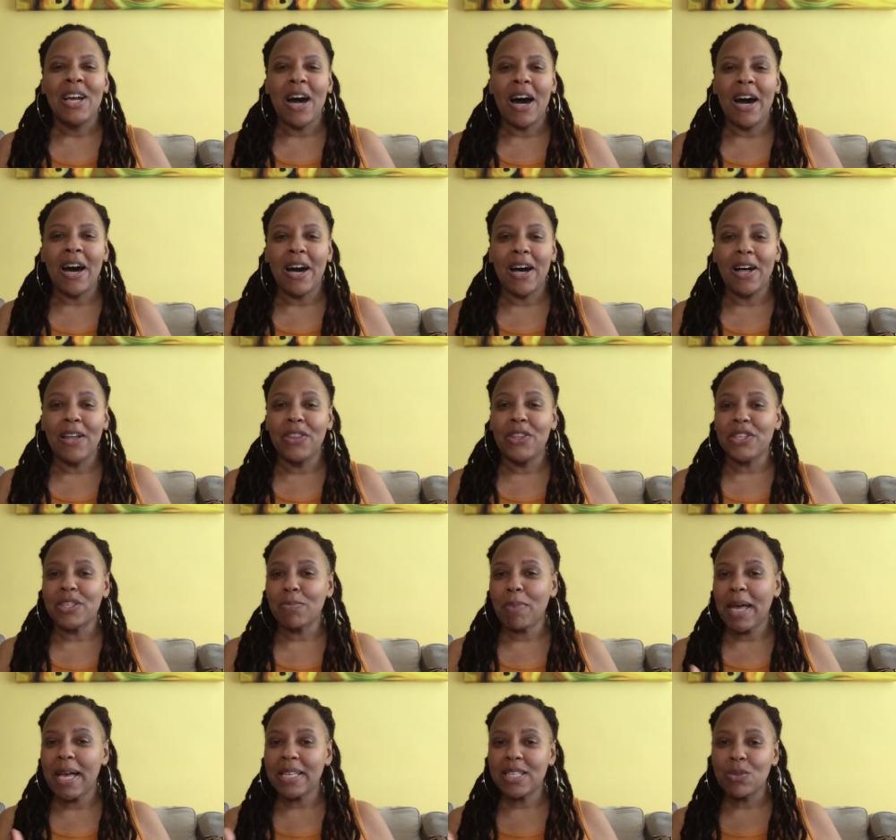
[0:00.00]
Uh, this
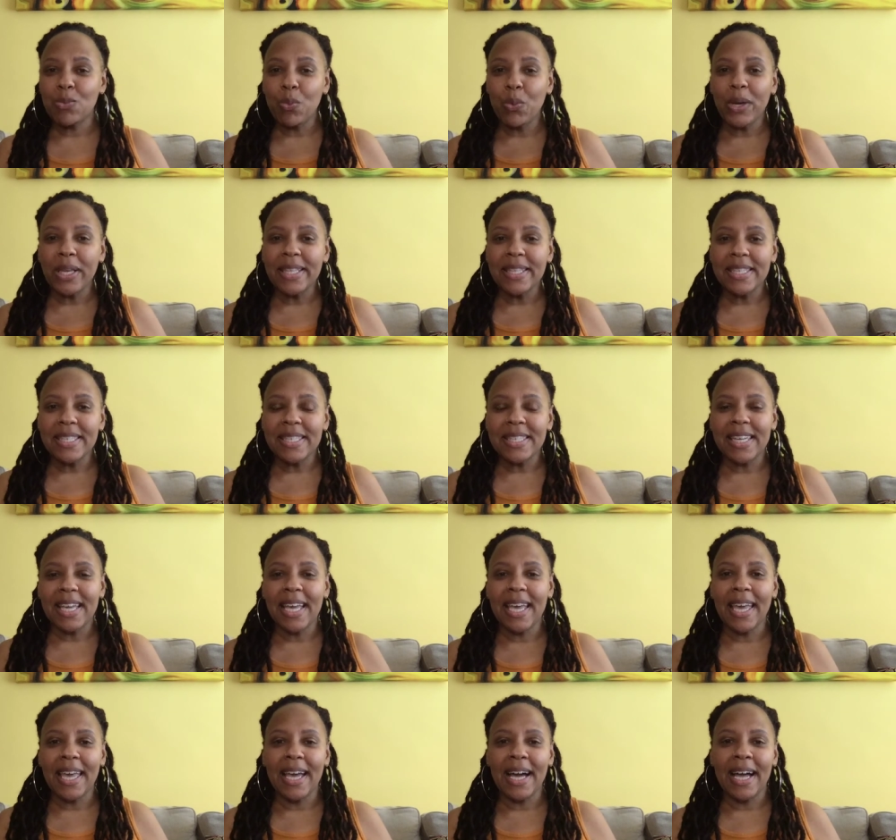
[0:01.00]
past
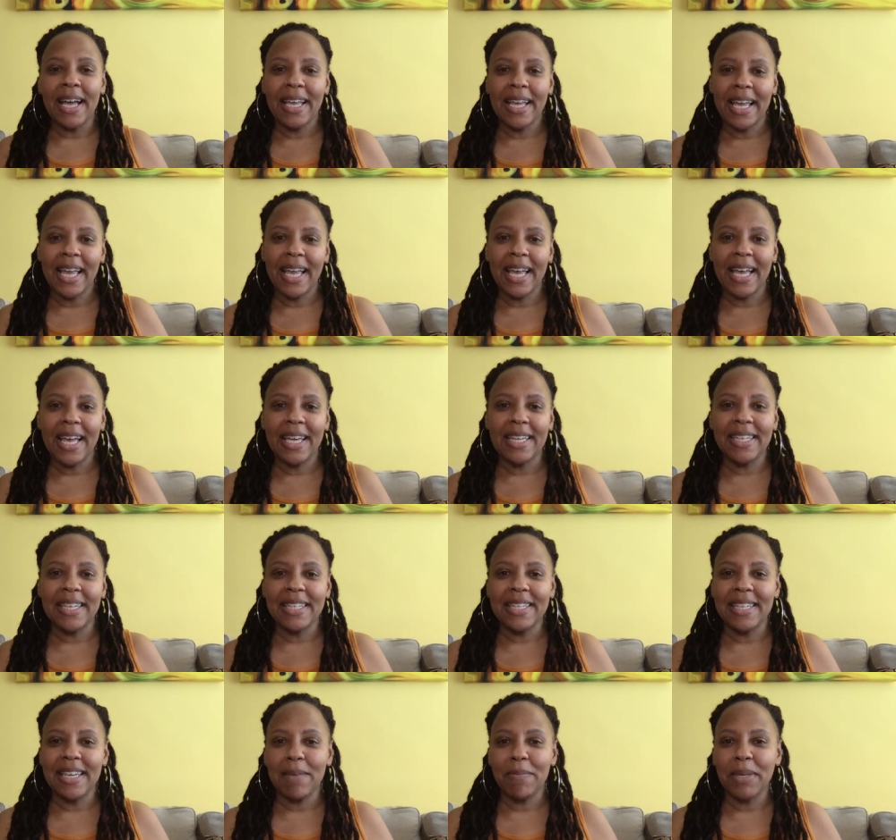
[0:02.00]
Wednesday, I had
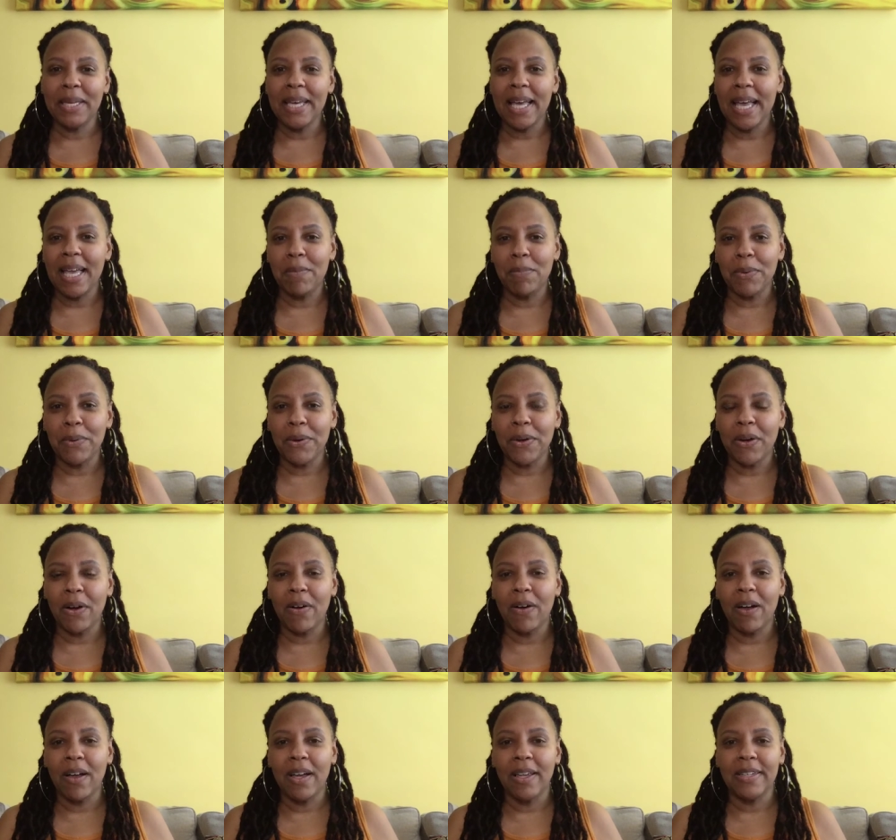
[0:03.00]
Debbie Hedberg
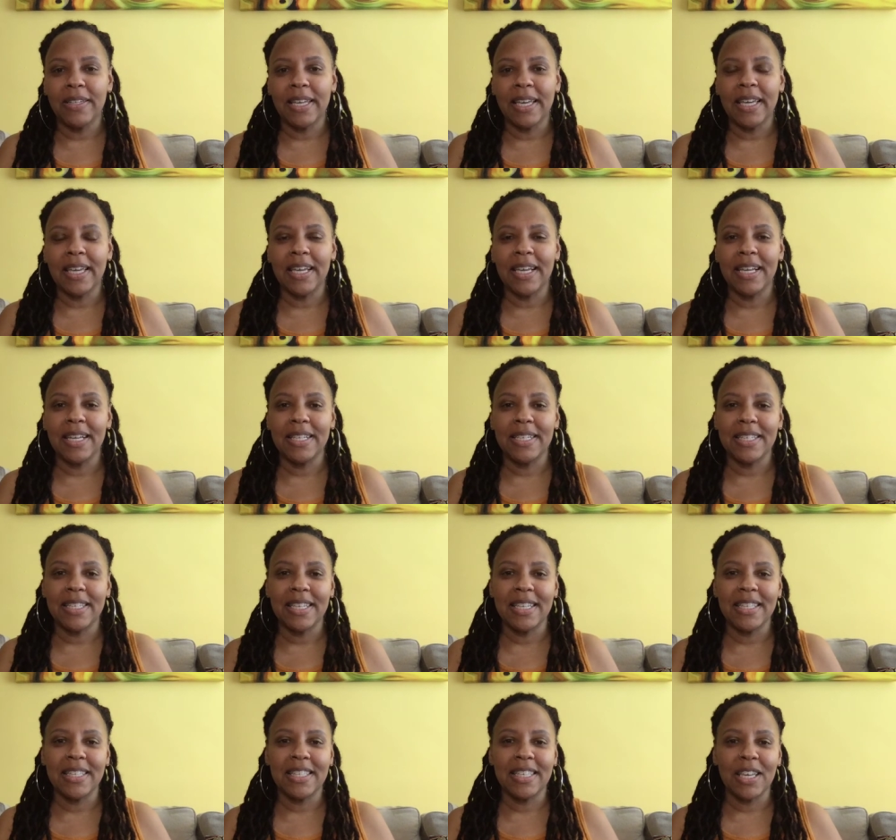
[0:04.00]
on, and
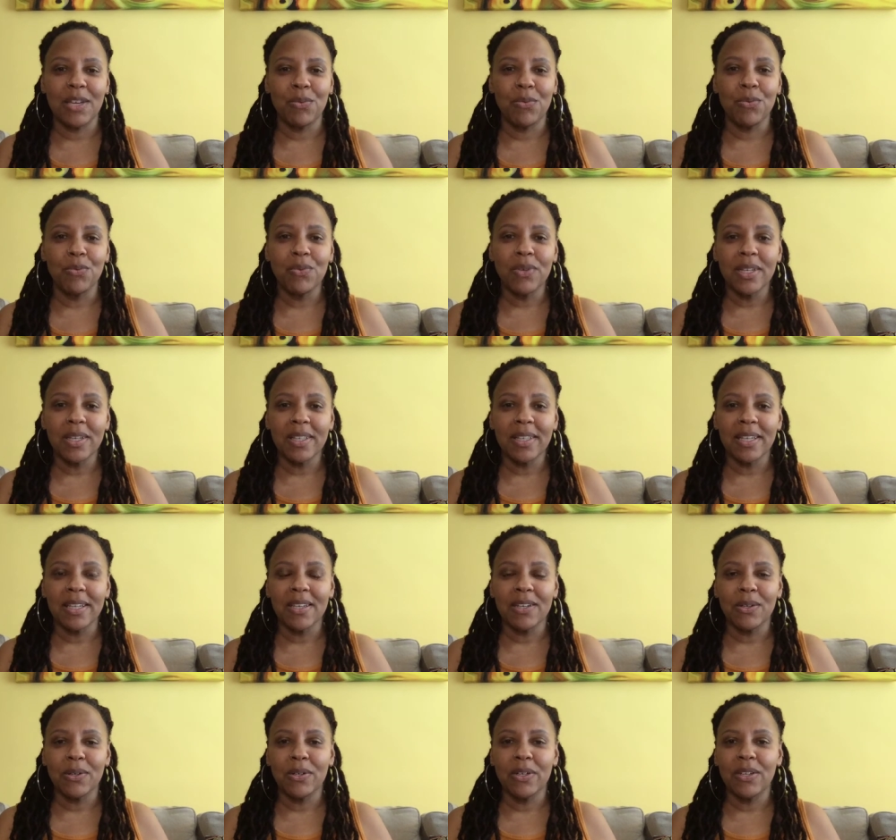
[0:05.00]
it's a really
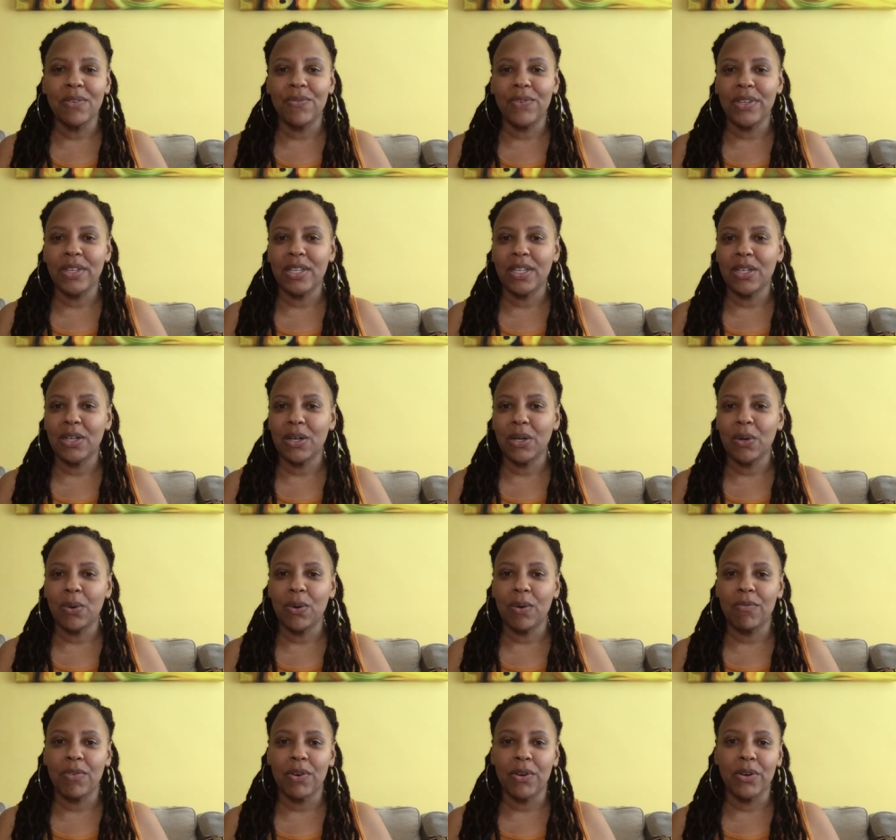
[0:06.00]
good video
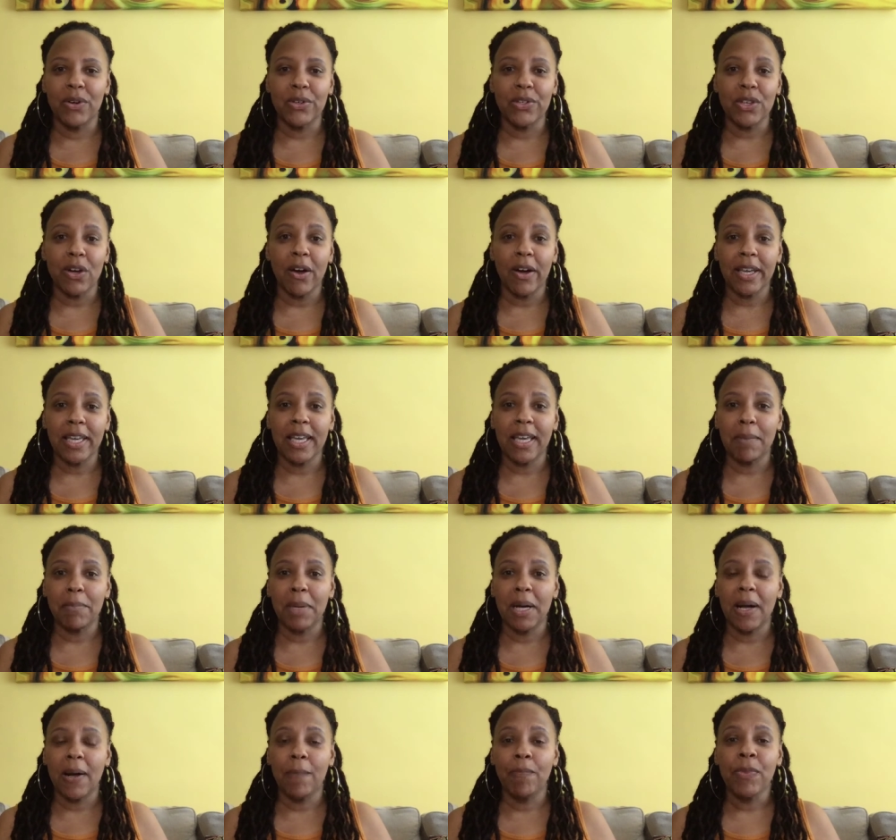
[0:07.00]
of her talking
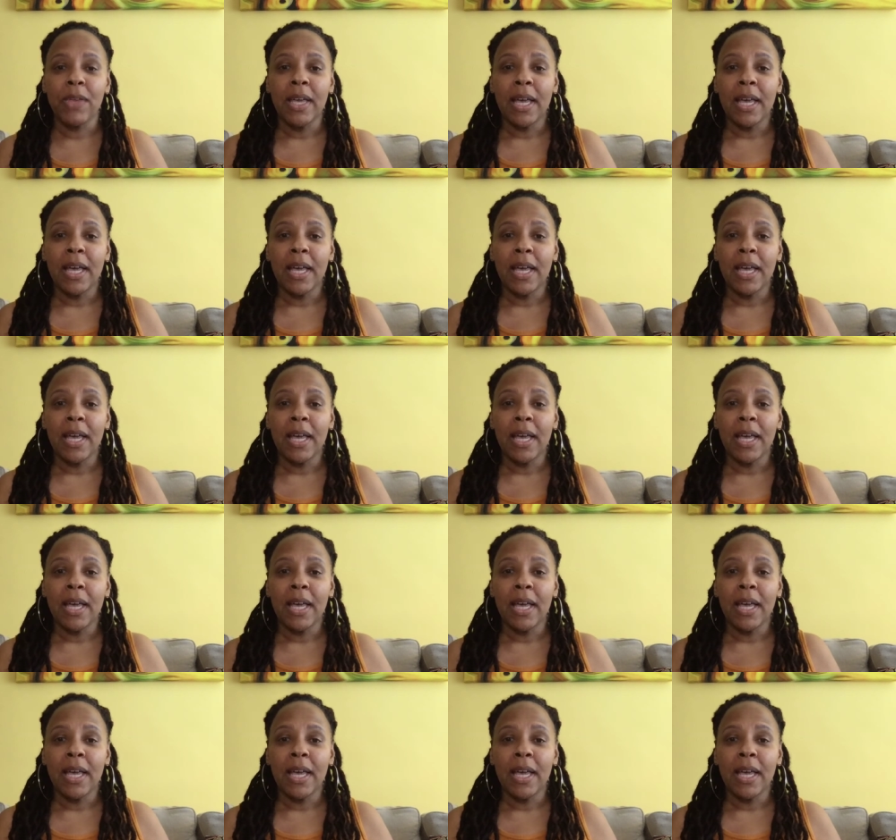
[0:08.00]
about